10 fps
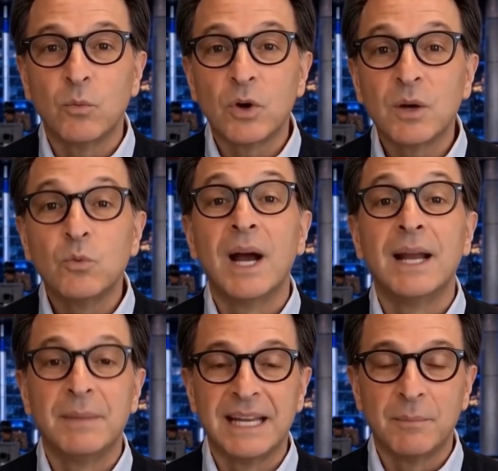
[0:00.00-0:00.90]
Will
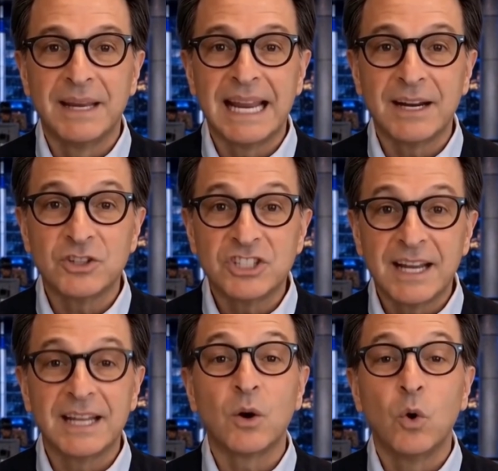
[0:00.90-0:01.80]
Iran become an
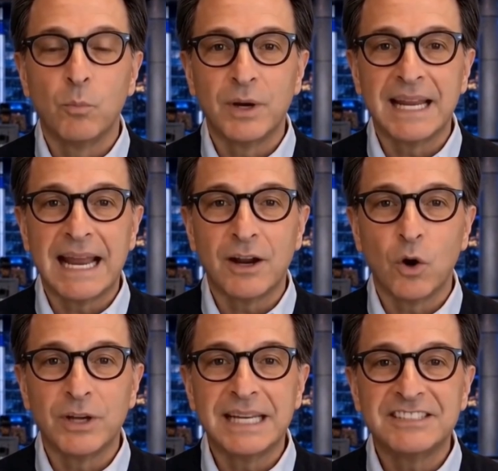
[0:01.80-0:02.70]
energetic, open, and
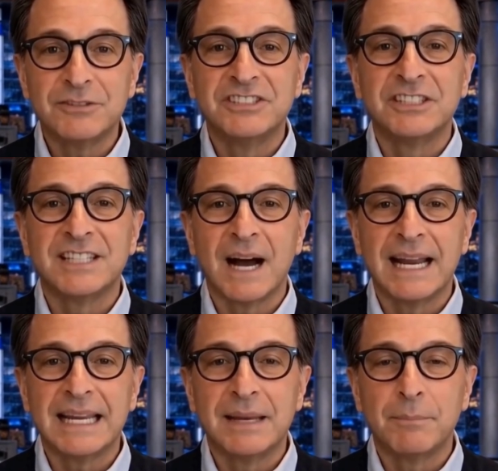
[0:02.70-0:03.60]
cohesive society?